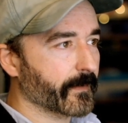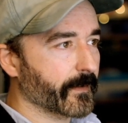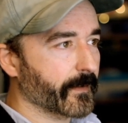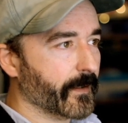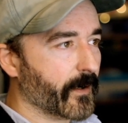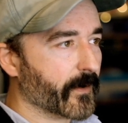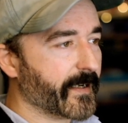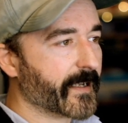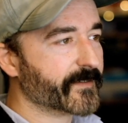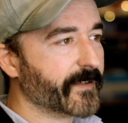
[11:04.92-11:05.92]
Okay,
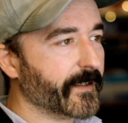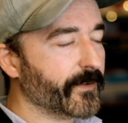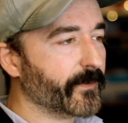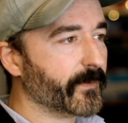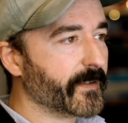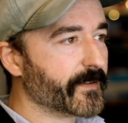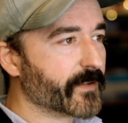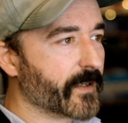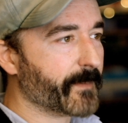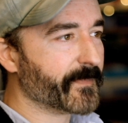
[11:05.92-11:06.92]
next thing to do is
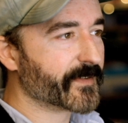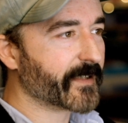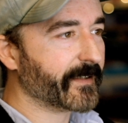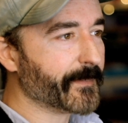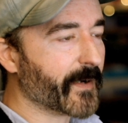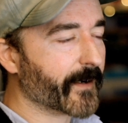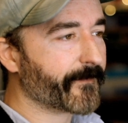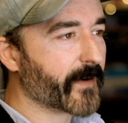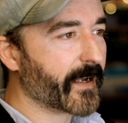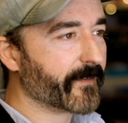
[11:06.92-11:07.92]
slightly
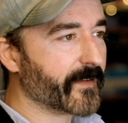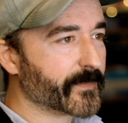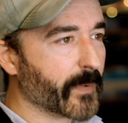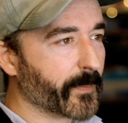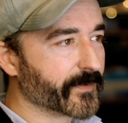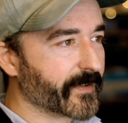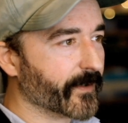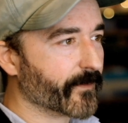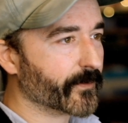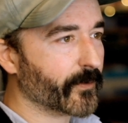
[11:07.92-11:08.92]
modify these bubbles here.
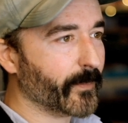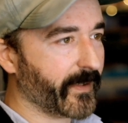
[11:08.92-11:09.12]
They're too big.